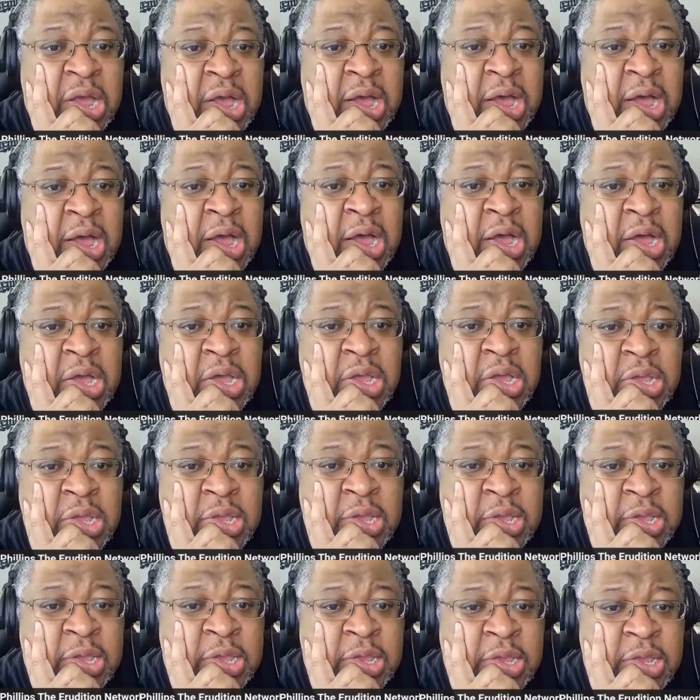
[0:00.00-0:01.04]
uh,
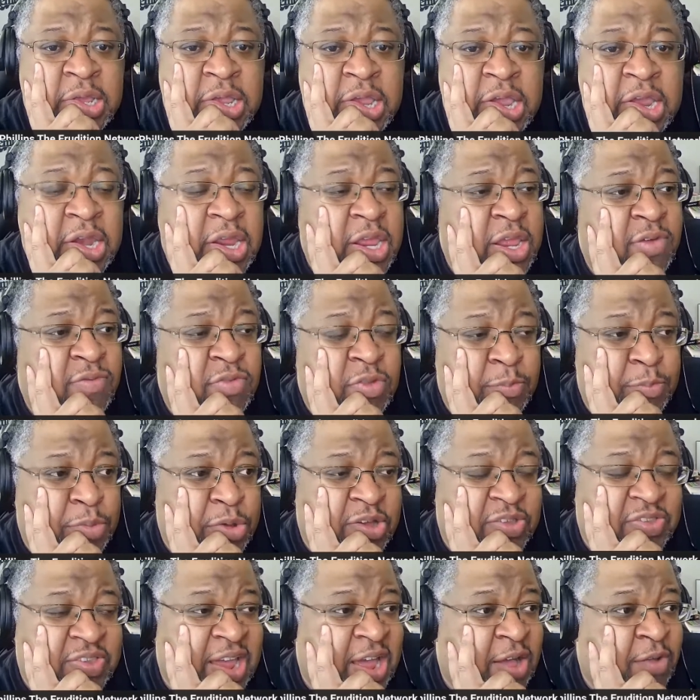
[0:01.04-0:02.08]
any of the
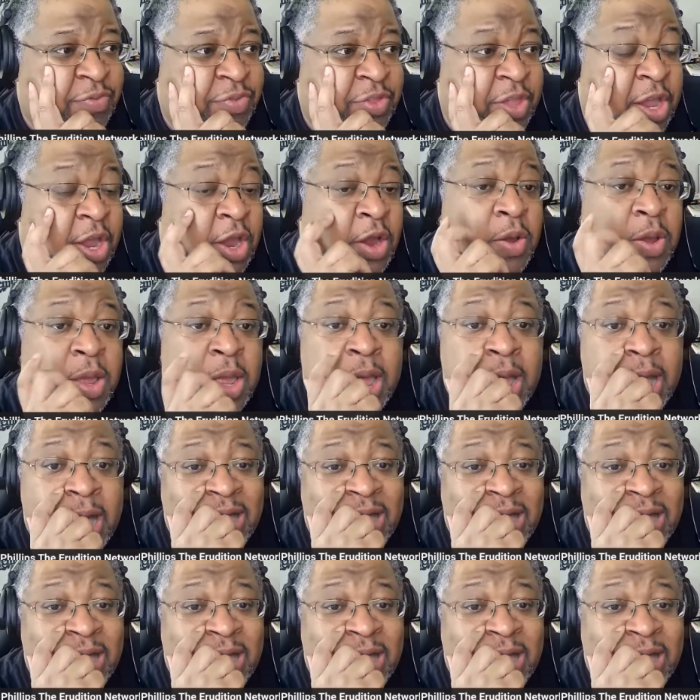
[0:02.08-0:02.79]
books out there.